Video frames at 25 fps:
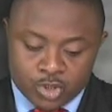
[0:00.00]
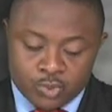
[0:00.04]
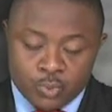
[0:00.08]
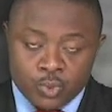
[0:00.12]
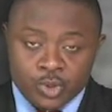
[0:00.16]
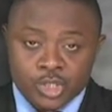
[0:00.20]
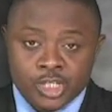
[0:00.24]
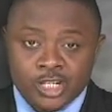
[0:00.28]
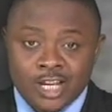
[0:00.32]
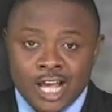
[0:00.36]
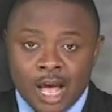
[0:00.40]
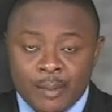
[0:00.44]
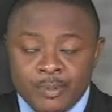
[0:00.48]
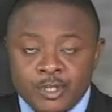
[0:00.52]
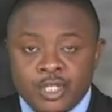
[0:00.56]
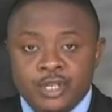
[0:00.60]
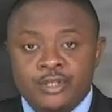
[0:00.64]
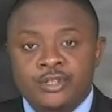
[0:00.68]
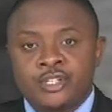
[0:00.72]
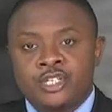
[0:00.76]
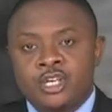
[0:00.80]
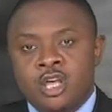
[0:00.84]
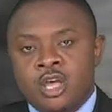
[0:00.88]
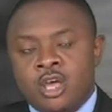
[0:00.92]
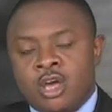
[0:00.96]
with
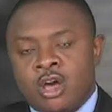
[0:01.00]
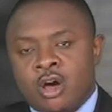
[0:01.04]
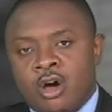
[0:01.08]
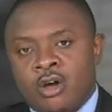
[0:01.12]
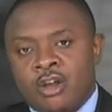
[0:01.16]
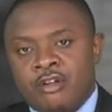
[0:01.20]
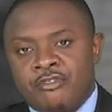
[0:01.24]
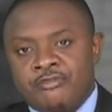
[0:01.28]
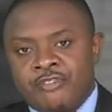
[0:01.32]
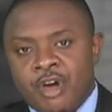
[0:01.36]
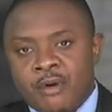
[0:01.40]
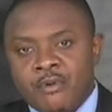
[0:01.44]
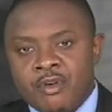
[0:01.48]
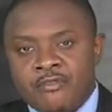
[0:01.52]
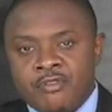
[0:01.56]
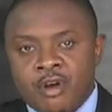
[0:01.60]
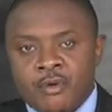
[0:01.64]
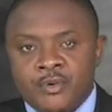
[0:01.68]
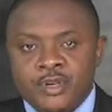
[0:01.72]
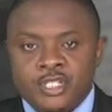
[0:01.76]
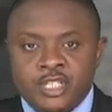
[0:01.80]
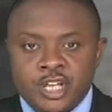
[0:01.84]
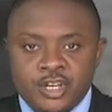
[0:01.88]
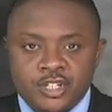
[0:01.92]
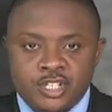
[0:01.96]
captions on a very, very
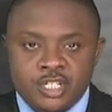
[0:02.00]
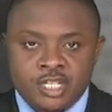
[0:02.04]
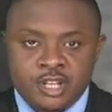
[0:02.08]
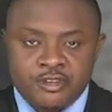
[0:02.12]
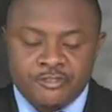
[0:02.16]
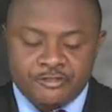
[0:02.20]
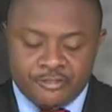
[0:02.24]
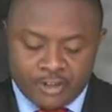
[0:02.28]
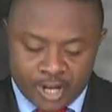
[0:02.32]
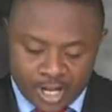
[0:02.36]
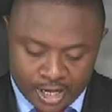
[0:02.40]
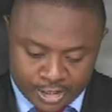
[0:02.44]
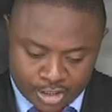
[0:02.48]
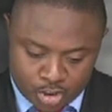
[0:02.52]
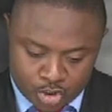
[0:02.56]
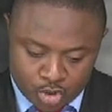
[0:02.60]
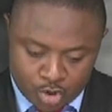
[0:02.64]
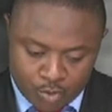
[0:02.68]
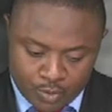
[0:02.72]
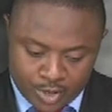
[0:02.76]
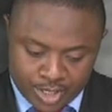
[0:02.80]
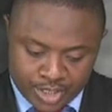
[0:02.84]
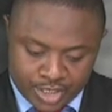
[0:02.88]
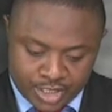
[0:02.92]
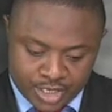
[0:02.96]
sensitive uh,
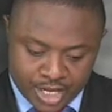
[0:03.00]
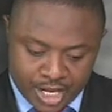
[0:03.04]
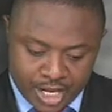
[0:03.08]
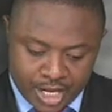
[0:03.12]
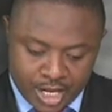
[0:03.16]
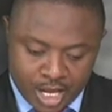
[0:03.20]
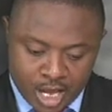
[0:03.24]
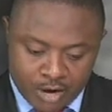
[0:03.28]
story saying a